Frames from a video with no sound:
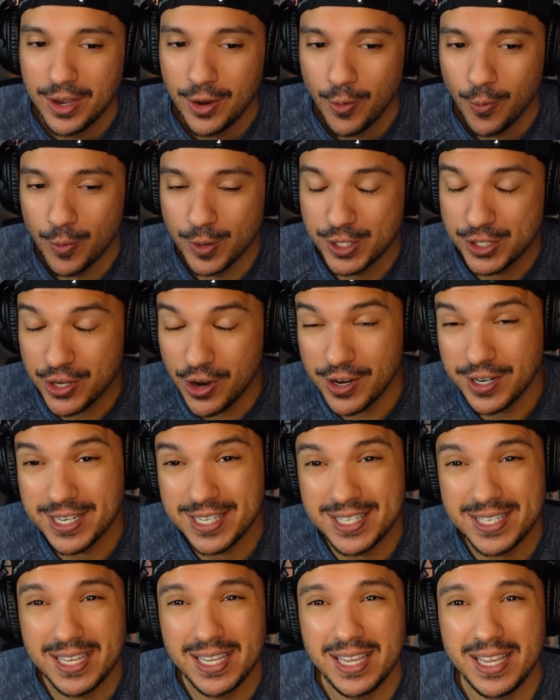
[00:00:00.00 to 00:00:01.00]
we're starting to
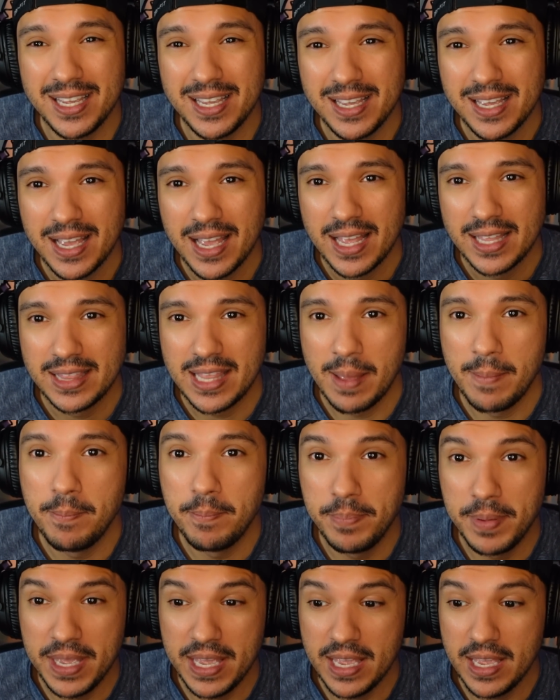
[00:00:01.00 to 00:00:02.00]
see them
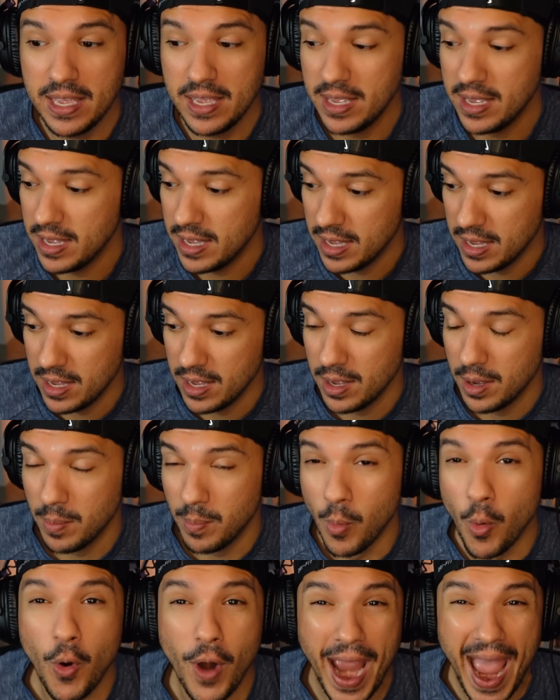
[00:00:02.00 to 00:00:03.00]
be
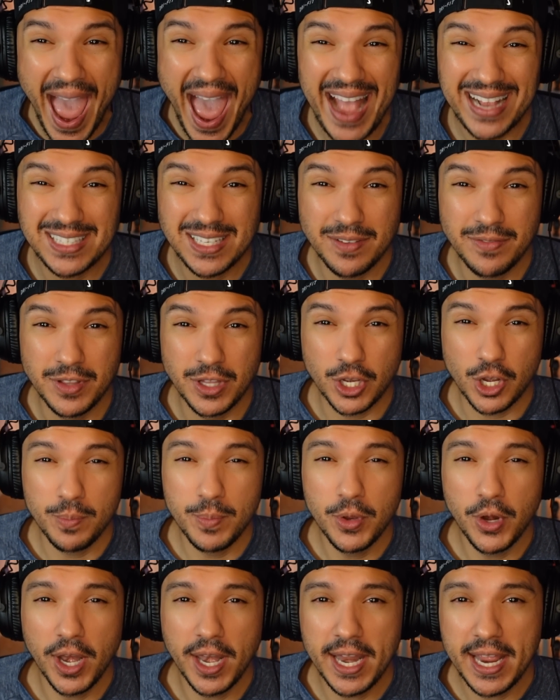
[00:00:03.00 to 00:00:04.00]
more active in the
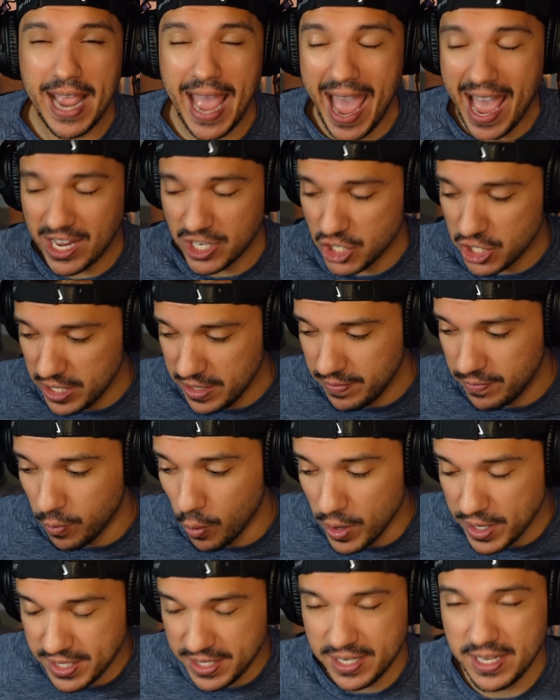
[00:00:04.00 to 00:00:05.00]
community, actually
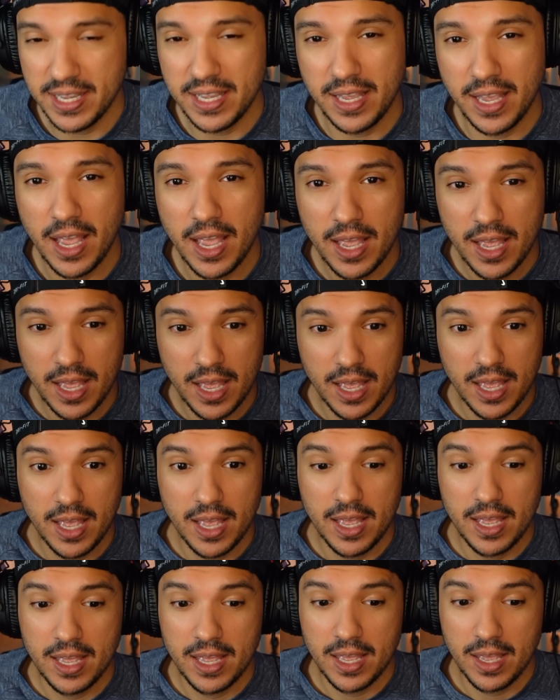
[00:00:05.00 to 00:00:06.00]
voicing
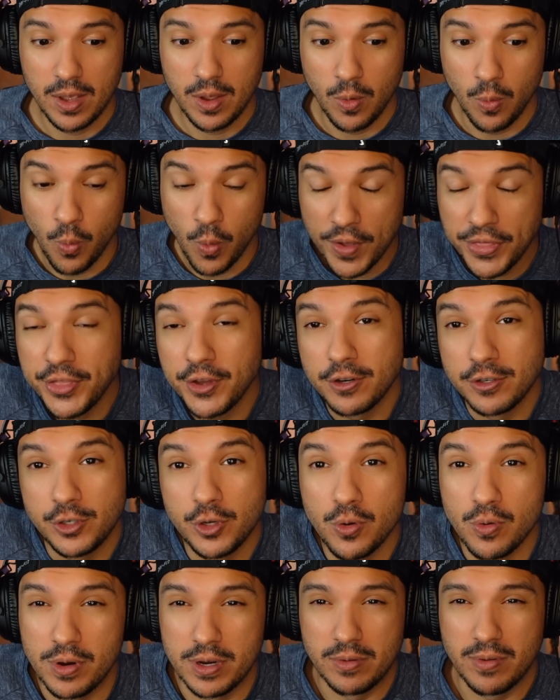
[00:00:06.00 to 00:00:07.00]
what they're
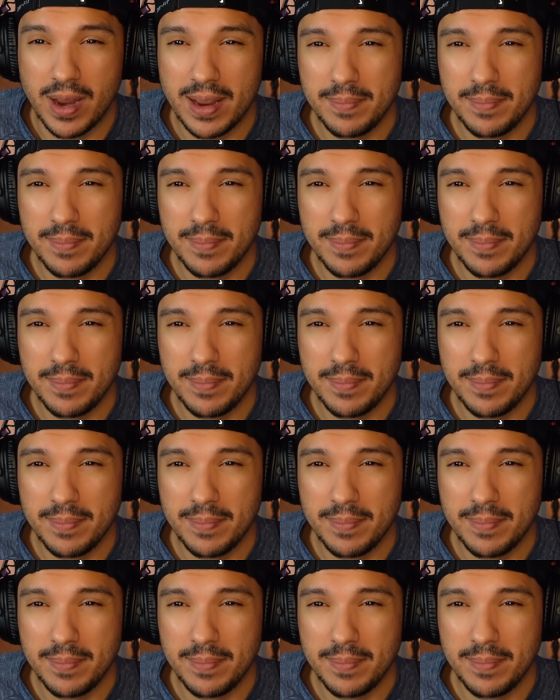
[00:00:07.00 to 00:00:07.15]
doing, right?